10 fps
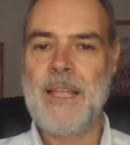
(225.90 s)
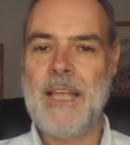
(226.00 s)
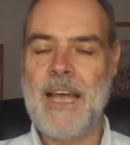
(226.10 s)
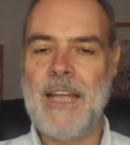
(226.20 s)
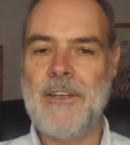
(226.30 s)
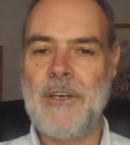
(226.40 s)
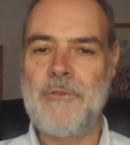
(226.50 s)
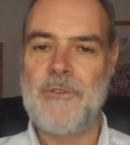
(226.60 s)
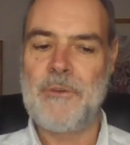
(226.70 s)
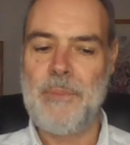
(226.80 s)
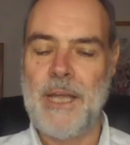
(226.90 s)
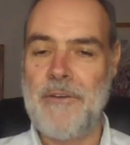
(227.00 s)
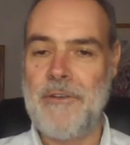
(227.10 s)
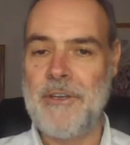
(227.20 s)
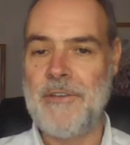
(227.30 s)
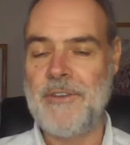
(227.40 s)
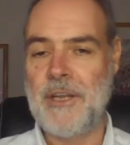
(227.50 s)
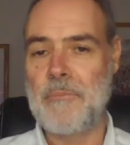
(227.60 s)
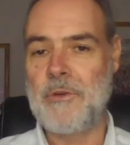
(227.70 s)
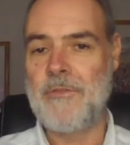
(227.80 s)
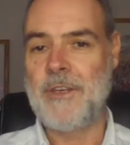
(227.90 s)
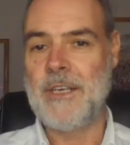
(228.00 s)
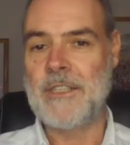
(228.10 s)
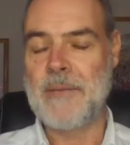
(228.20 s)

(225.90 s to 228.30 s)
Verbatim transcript: And over a period of a number of years,